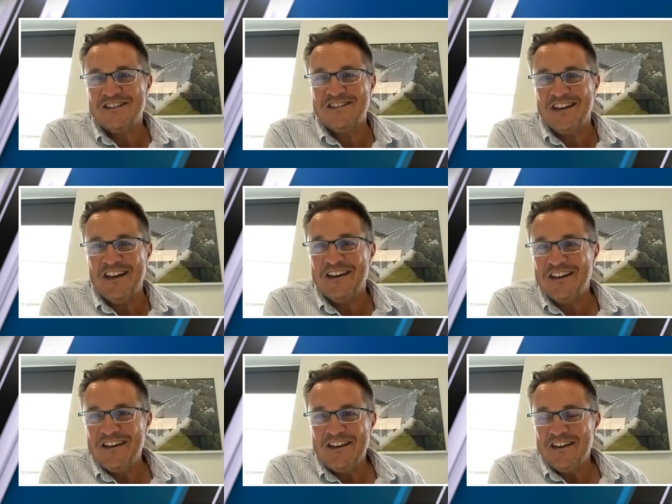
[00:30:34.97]
This year,
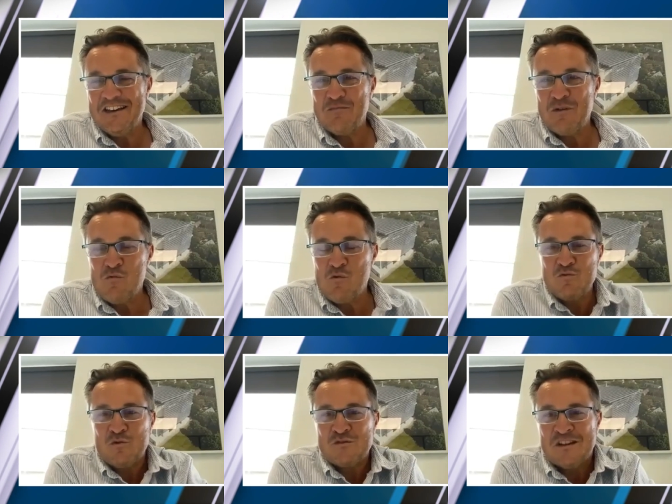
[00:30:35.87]
it's been wall
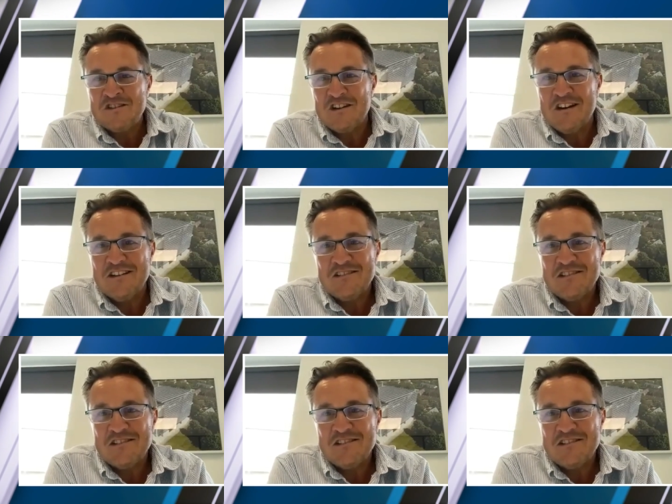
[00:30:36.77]
to wall sunshine,